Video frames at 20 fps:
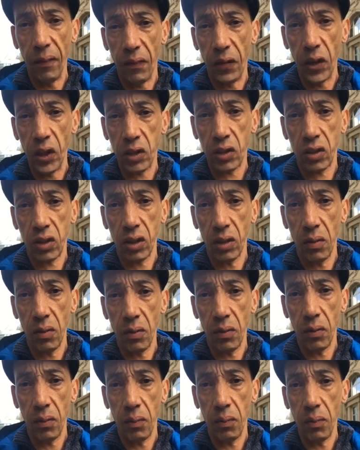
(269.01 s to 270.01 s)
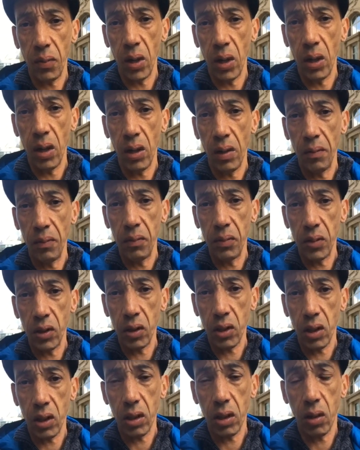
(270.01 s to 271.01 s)
First
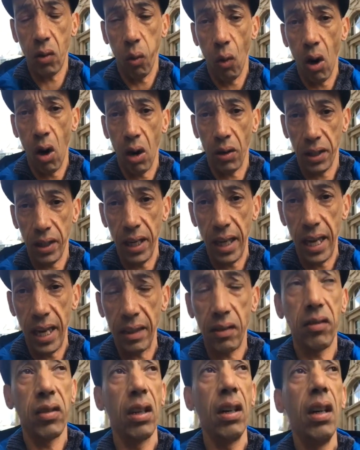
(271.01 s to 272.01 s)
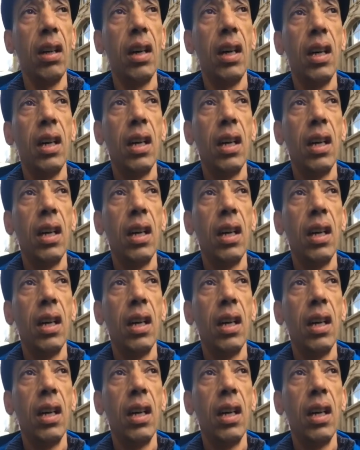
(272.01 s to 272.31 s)
coordinator.